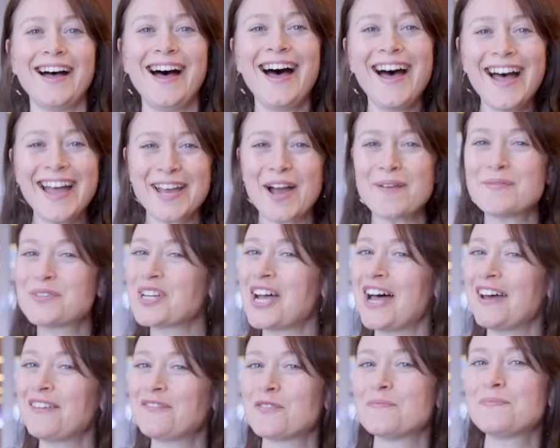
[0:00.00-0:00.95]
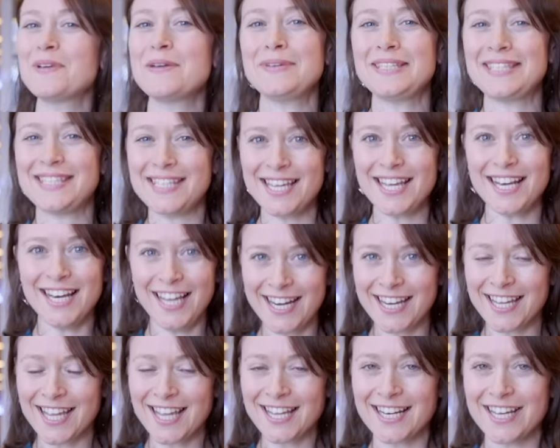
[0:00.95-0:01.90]
Hi, I'm Sian from BBC
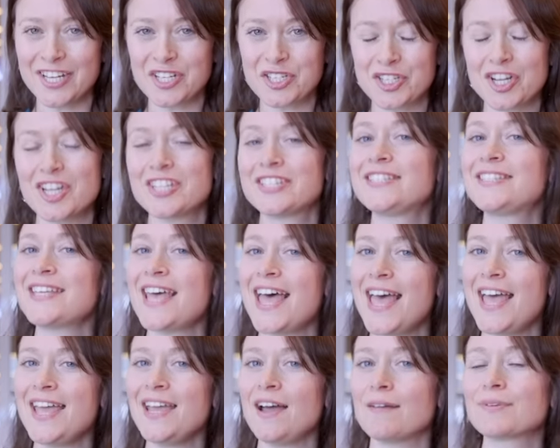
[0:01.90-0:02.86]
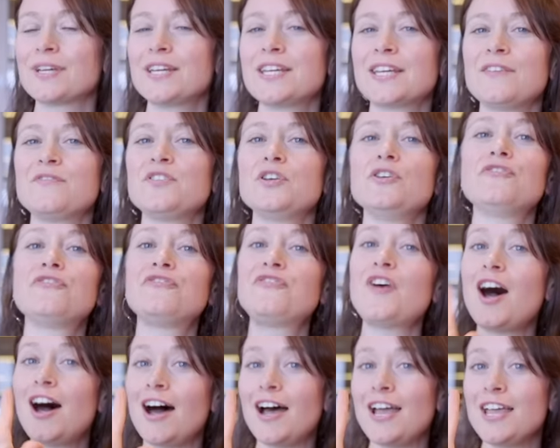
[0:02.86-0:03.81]
Learning English. Today, I'm going to give you
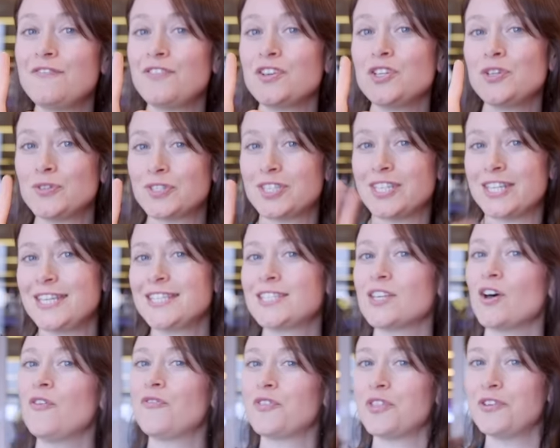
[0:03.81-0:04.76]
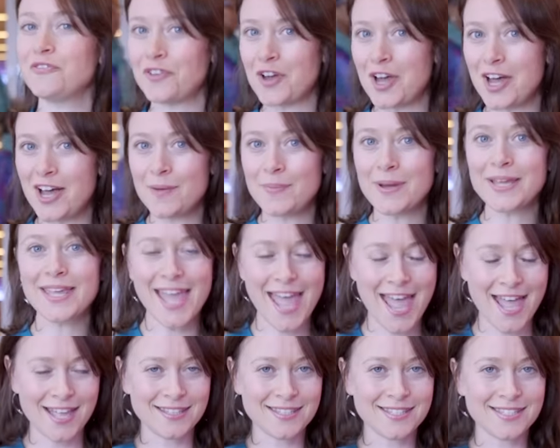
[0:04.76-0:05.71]
5 uses of the verb
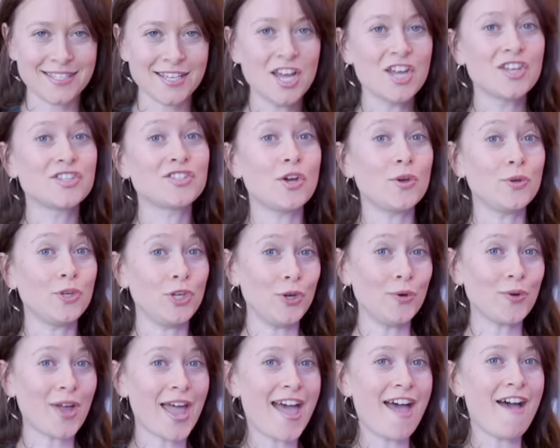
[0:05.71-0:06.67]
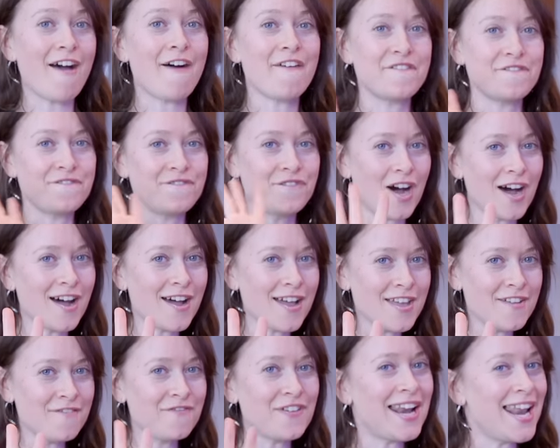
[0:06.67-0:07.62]
get. So you get
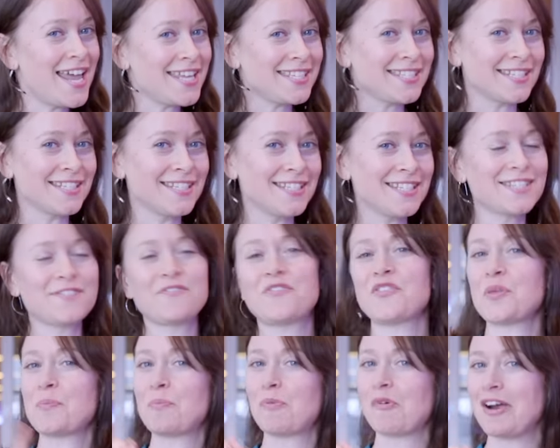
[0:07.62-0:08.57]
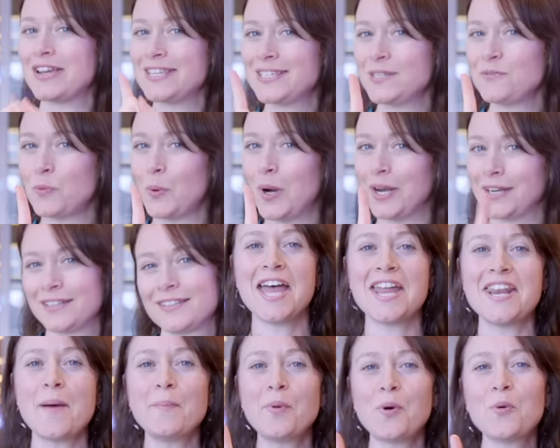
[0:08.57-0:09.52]
5 lessons for the price of 1.
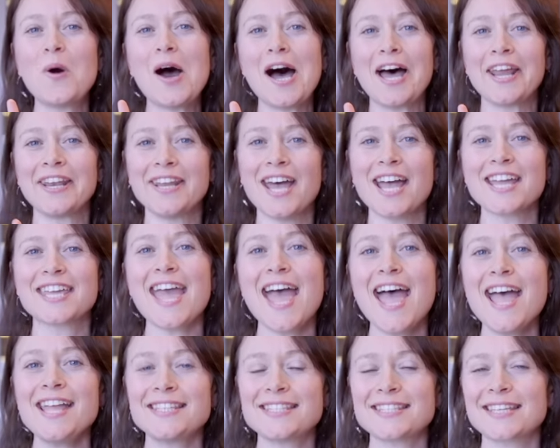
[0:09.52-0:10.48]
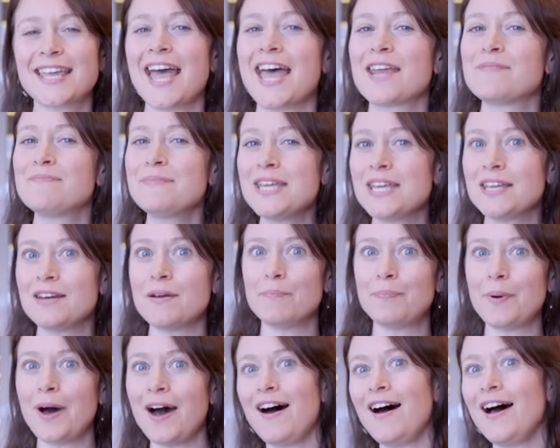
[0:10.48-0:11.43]
Number 1, get can mean
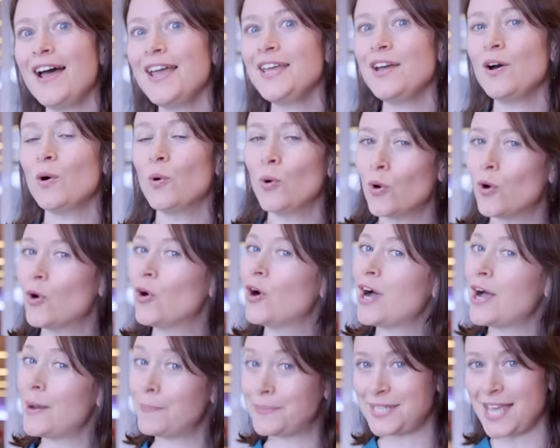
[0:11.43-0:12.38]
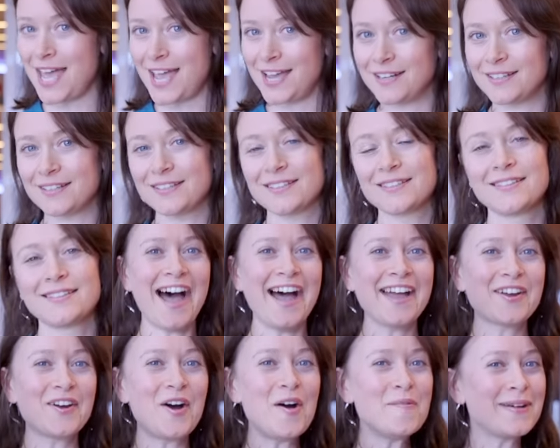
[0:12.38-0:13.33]
buy or obtain.
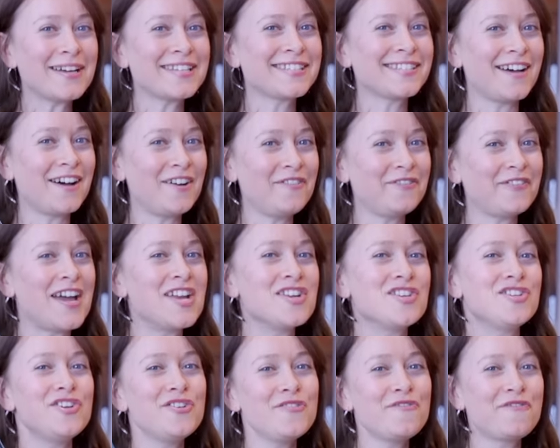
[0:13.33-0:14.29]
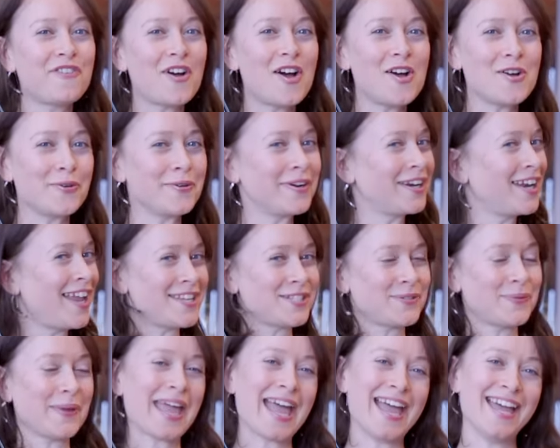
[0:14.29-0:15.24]
I got myself a new phone
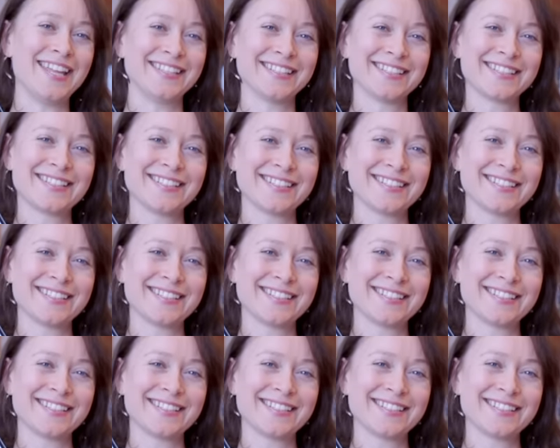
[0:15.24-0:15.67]
last weekend.